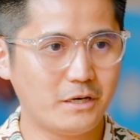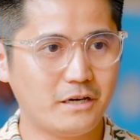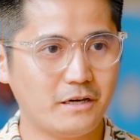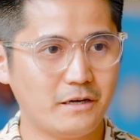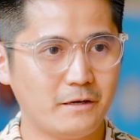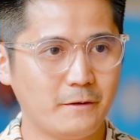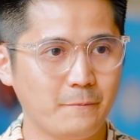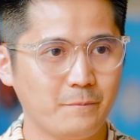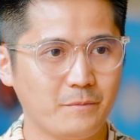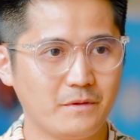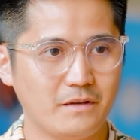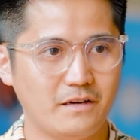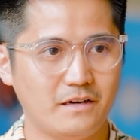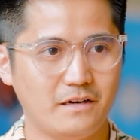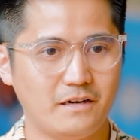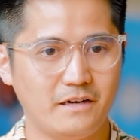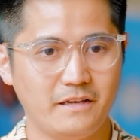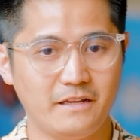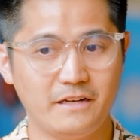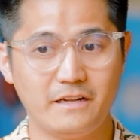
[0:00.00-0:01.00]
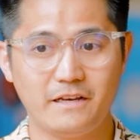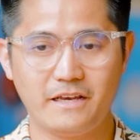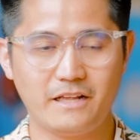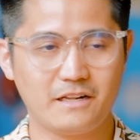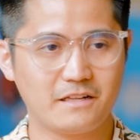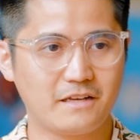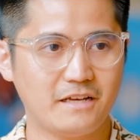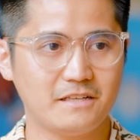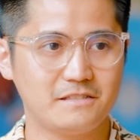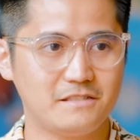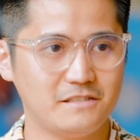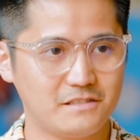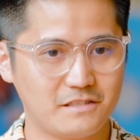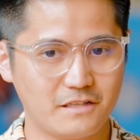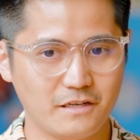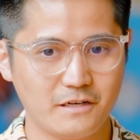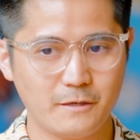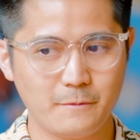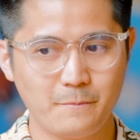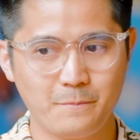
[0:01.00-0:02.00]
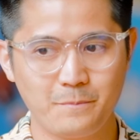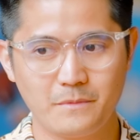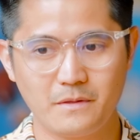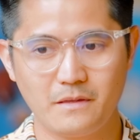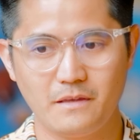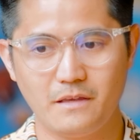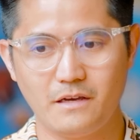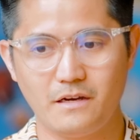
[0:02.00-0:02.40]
are in the healthcare system,